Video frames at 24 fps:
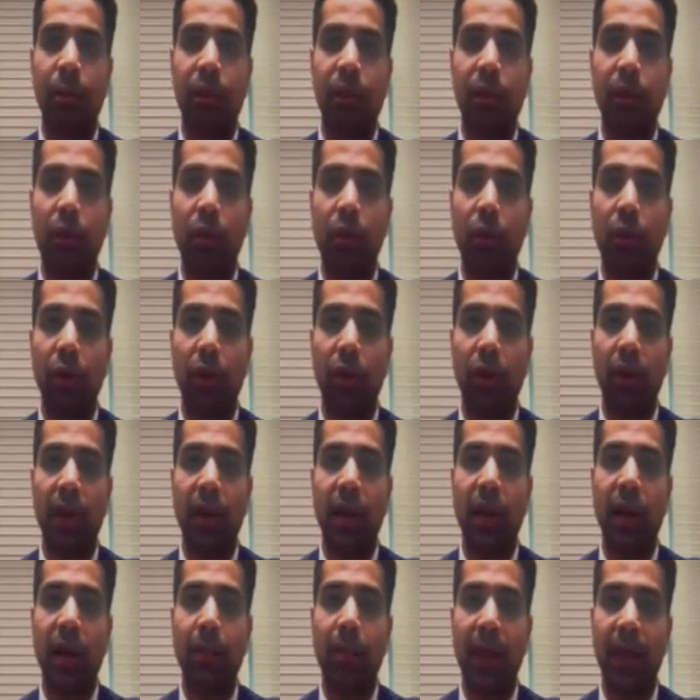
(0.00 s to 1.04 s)
So
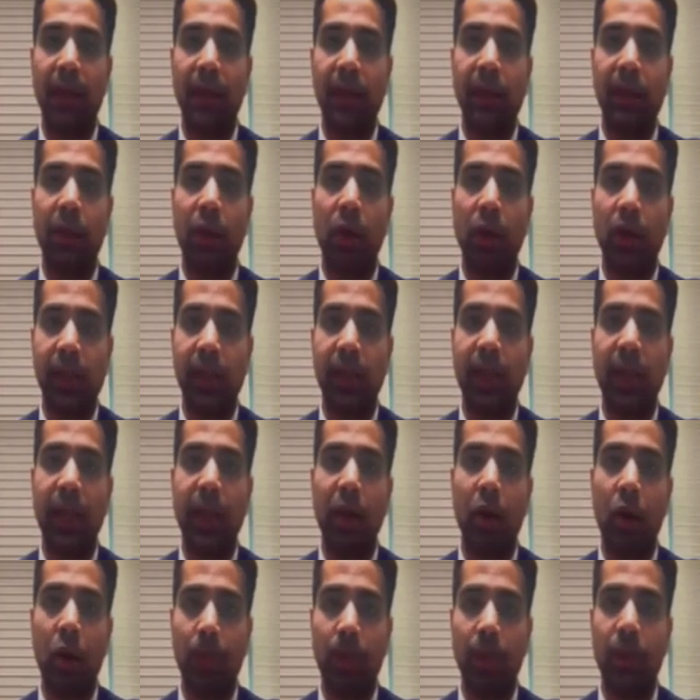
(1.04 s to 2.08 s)
there are immense
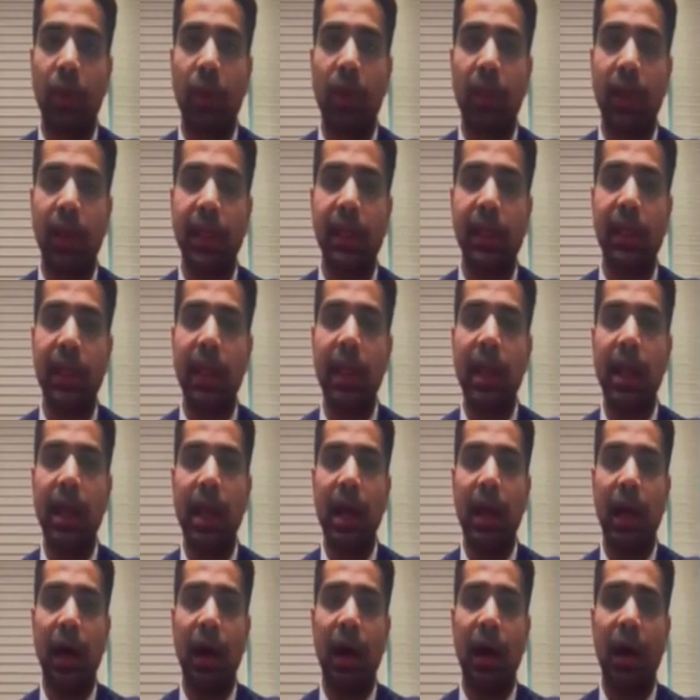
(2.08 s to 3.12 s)
cross-selling opportunities.
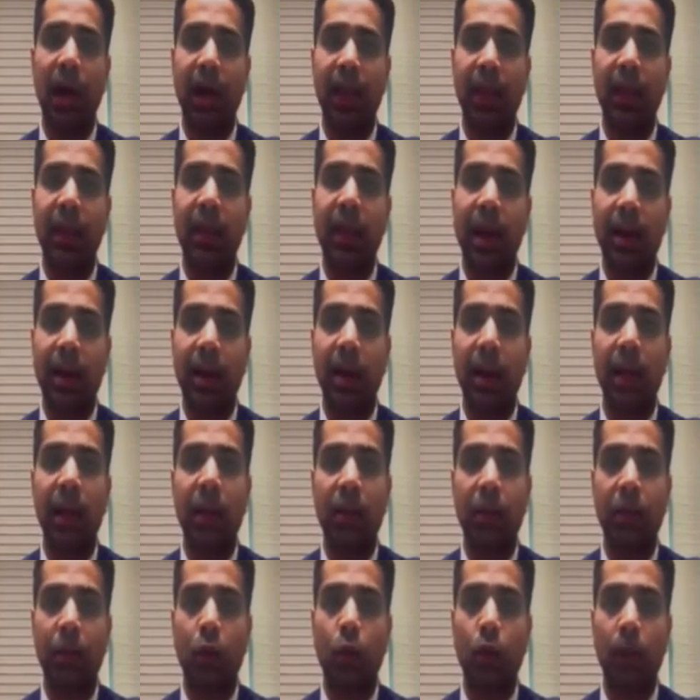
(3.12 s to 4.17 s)
I think
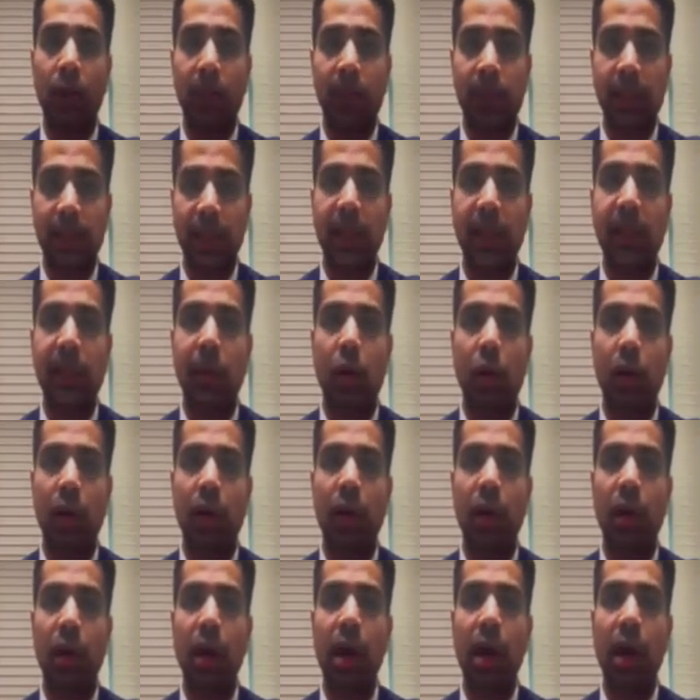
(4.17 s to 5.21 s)
currently the focus is
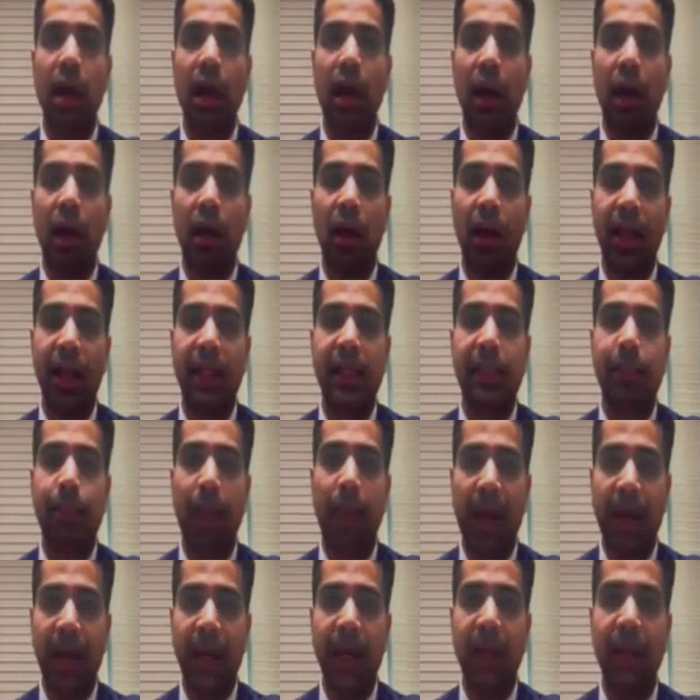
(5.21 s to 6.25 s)
on
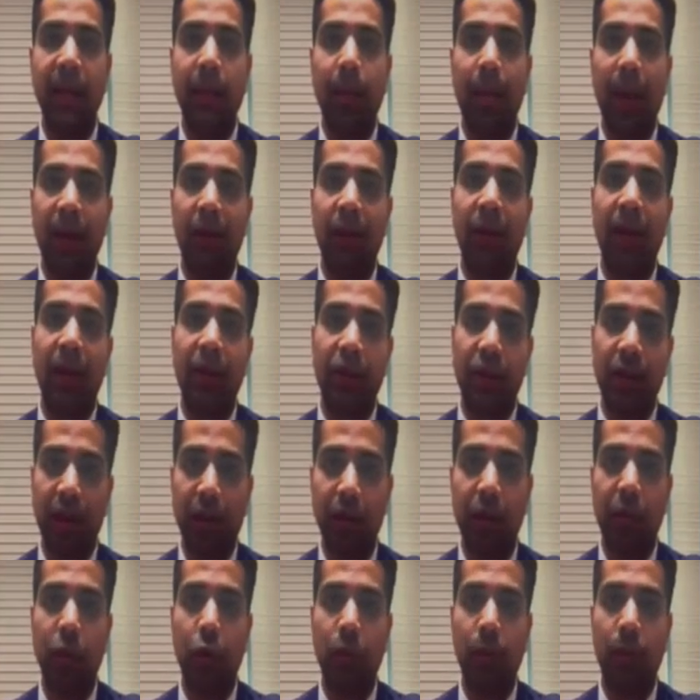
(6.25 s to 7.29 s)
expanding the
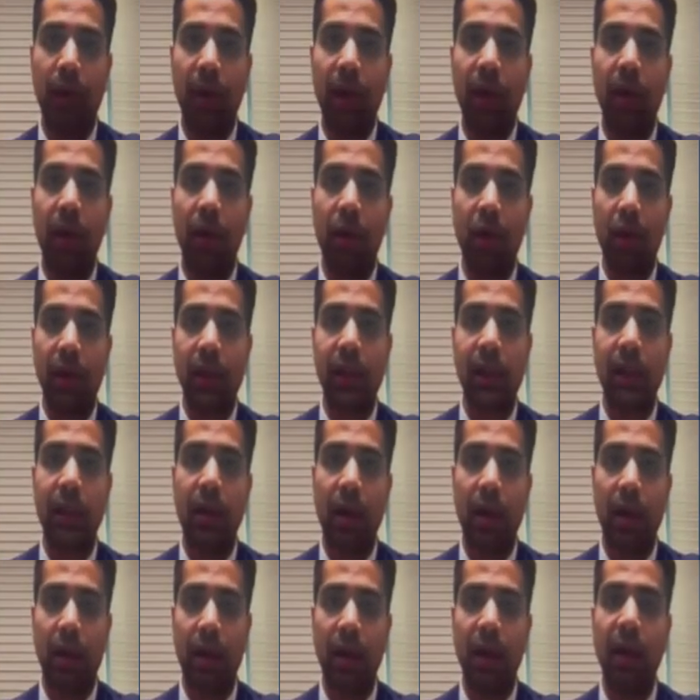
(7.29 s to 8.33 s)
manufacturing footprint across
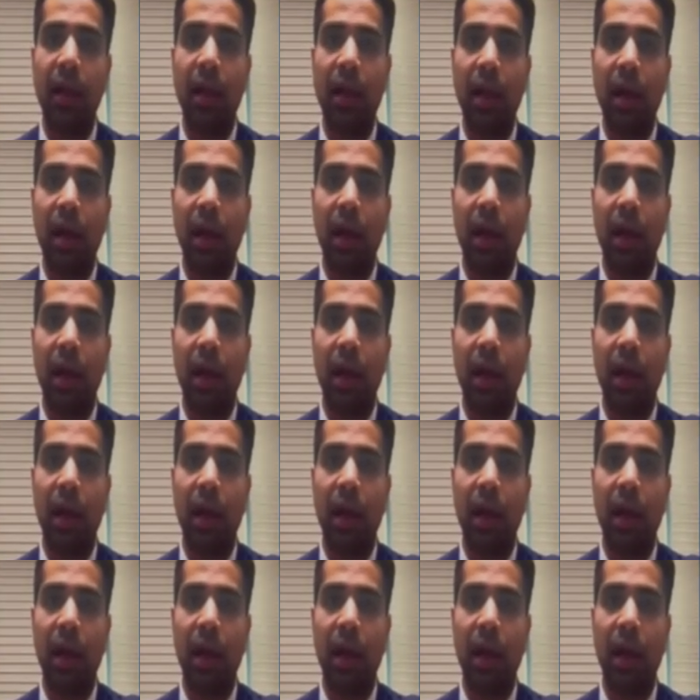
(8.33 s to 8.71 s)
the country